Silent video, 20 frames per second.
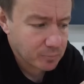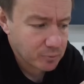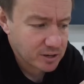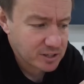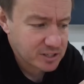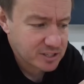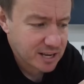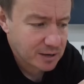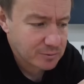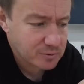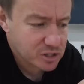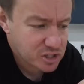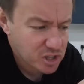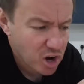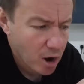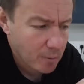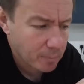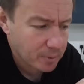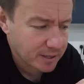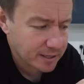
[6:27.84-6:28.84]
press down
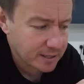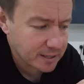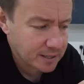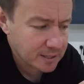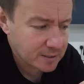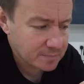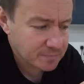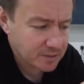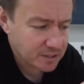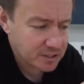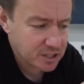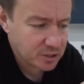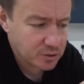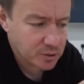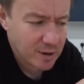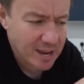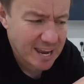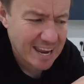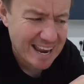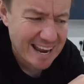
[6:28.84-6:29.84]
sharply until
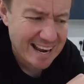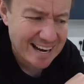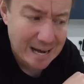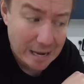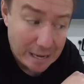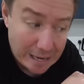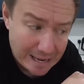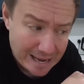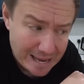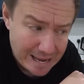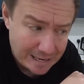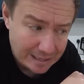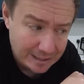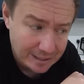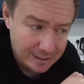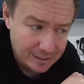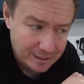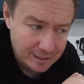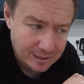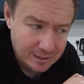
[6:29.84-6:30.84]
you hear a
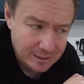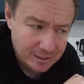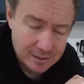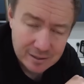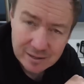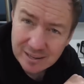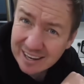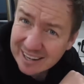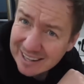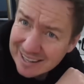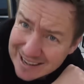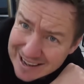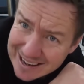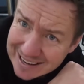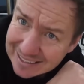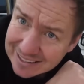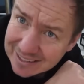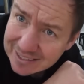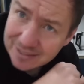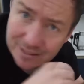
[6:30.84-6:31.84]
click. A
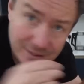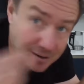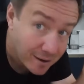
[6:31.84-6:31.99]
click!